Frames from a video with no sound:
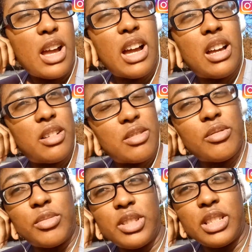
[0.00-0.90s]
I just
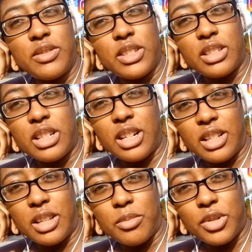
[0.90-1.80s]
don't believe in the
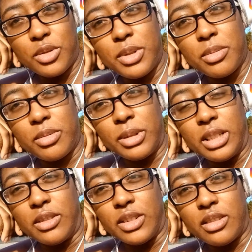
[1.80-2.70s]
God that most people
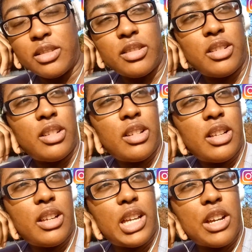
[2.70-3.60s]
believe in.
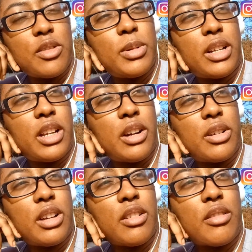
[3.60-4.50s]
Everybody
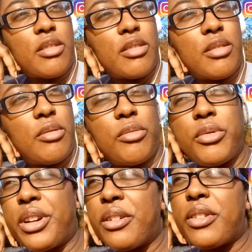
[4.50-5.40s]
out here,
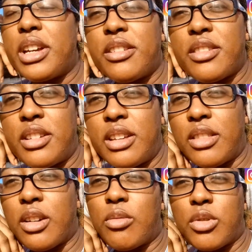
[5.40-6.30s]
whatever entity
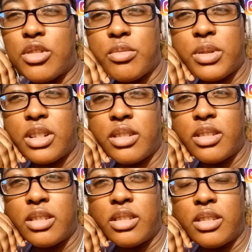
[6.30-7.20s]
they're worshiping,
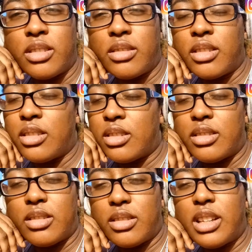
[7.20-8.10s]

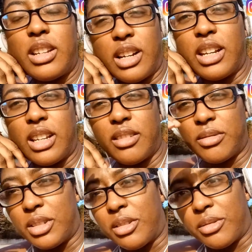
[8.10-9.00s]
they not it.
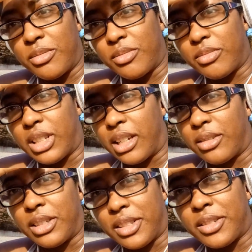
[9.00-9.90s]
You know, like
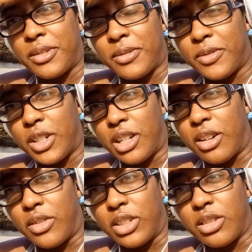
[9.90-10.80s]
that's fucking
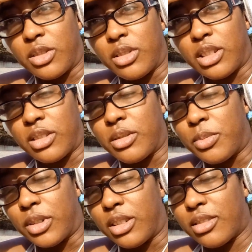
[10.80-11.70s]
obvious at this
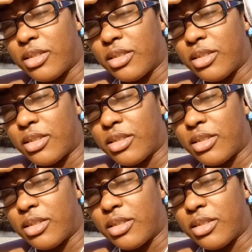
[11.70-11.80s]
point.